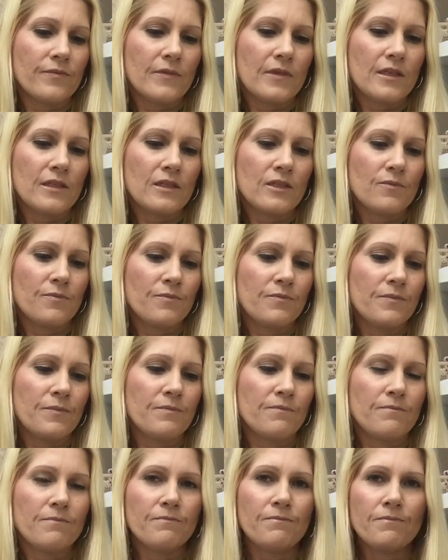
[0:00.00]
it's
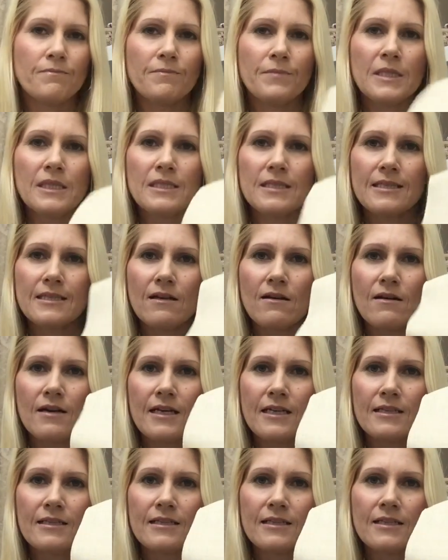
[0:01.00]
been
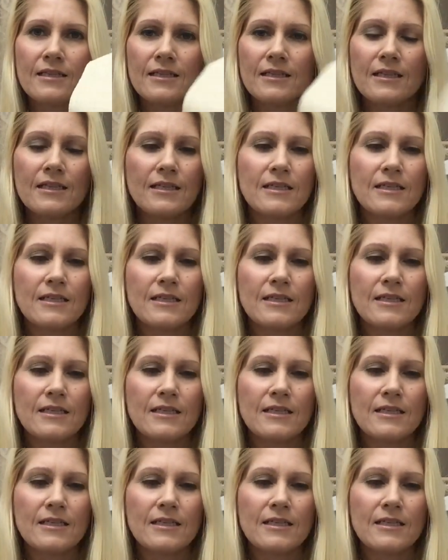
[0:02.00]
signed.